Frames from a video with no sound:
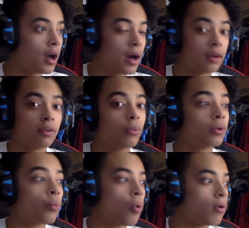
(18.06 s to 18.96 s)
I don't know what
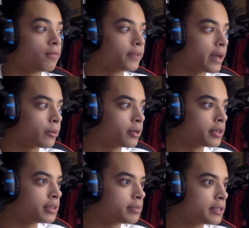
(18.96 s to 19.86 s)
a wallflower
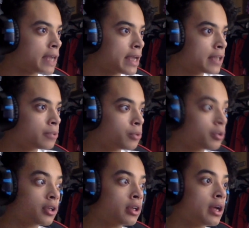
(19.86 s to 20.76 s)
is, but I guess we're
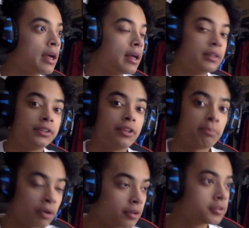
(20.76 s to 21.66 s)
gonna see the
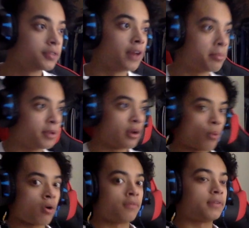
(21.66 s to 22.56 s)
perks of not being a
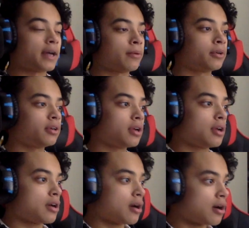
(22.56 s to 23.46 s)
wallflower.
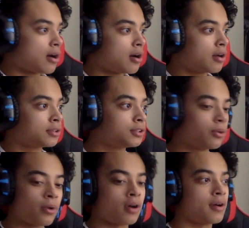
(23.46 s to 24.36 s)
Uh,
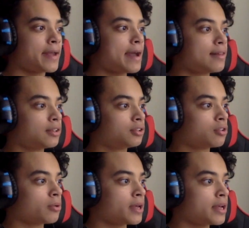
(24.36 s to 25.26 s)
so, uh, yeah, let's
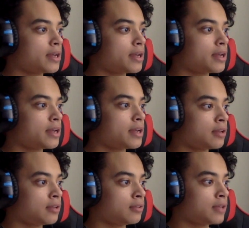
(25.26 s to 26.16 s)
go ahead
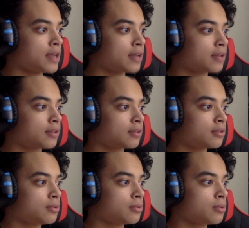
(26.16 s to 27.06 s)
and react
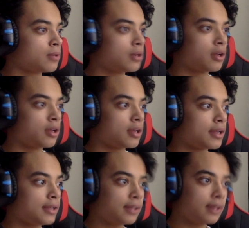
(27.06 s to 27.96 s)
to
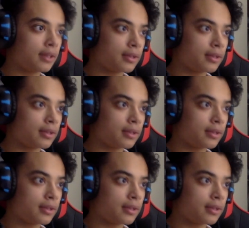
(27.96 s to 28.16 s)
it.